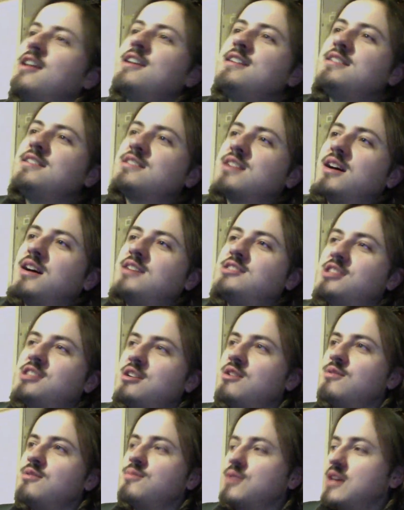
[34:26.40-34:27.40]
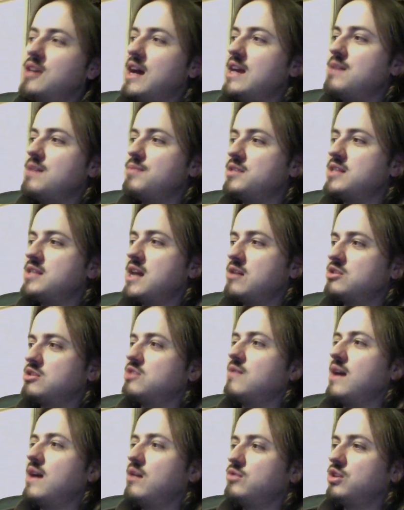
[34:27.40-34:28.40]
decides, Gabe is now
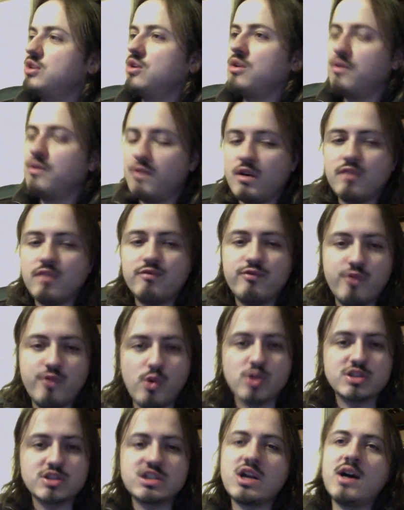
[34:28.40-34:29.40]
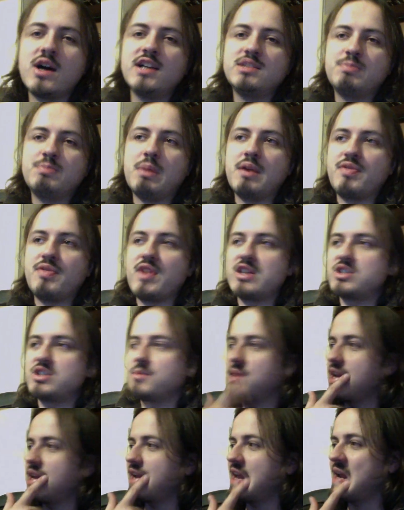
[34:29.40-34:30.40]
surrounded on 4 sides by things. I'm
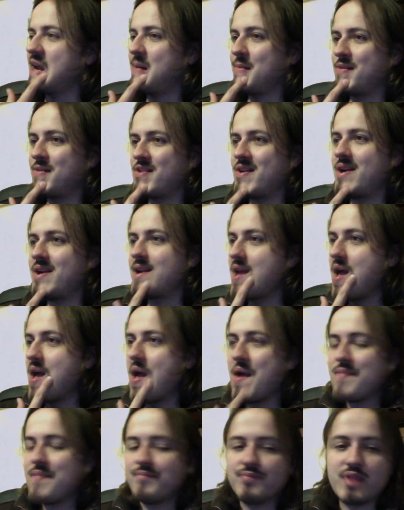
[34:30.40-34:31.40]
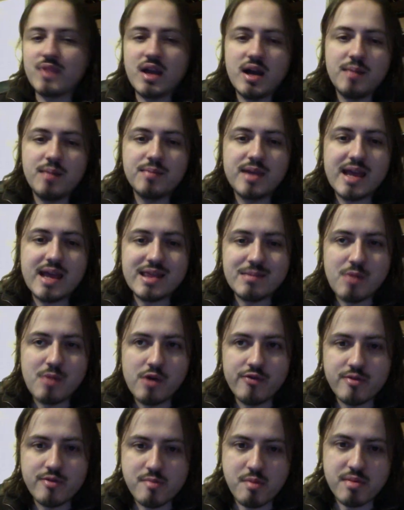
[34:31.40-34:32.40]
going to get up and try and get them off
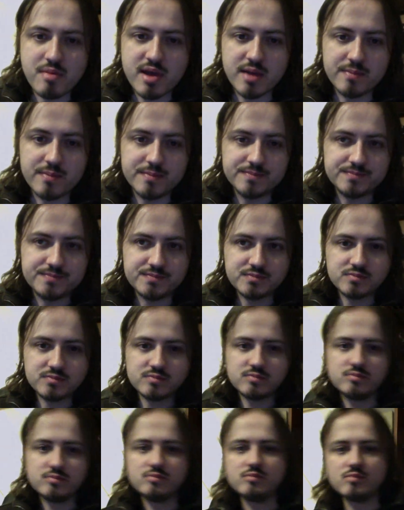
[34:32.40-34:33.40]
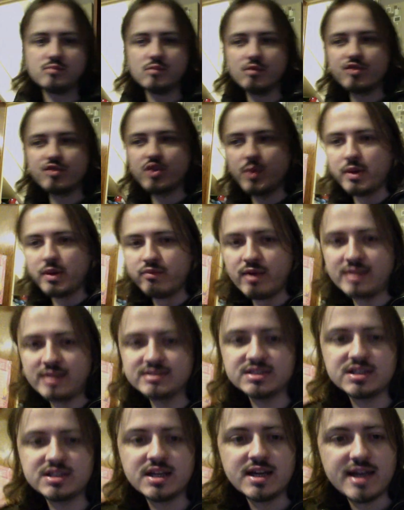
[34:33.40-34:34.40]
him a bit. So he
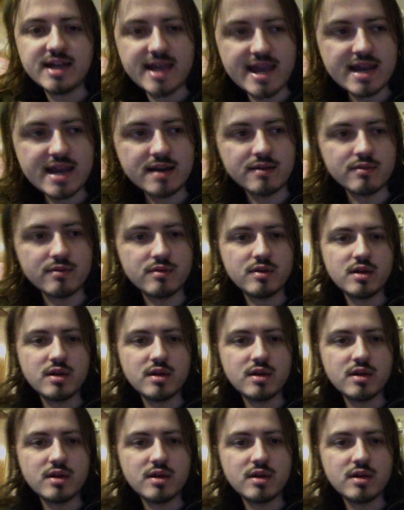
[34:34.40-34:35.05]
runs in